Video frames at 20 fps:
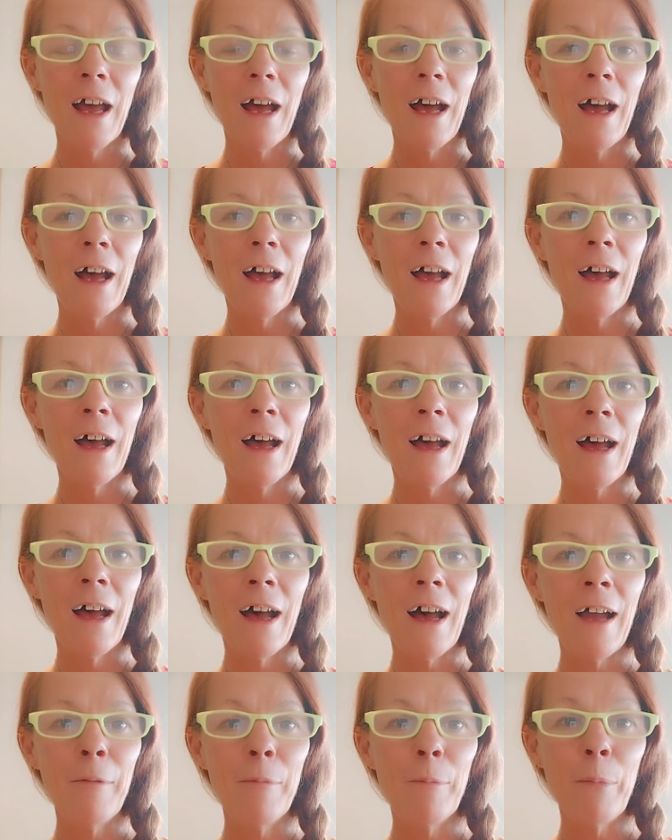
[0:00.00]

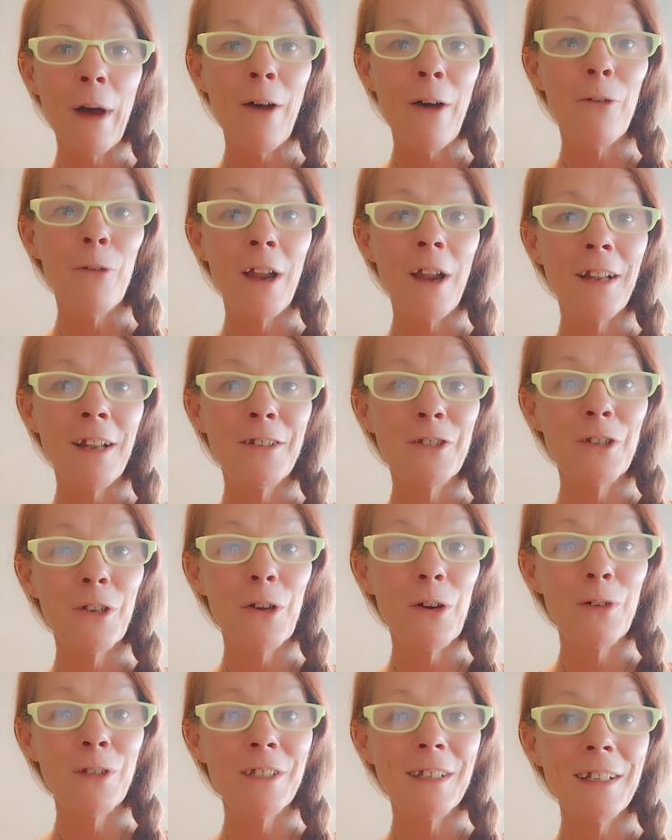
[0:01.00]
I'm about ready to
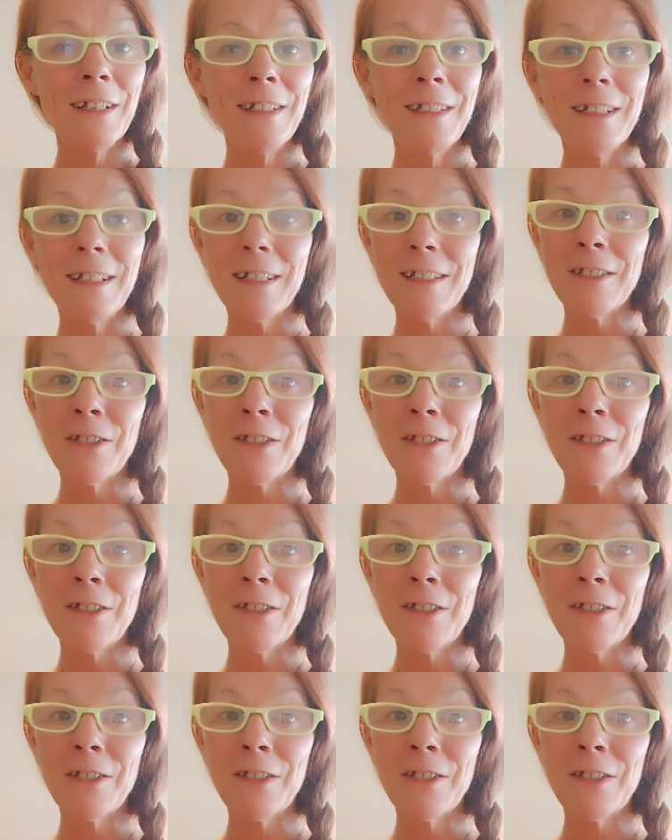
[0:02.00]
go to India,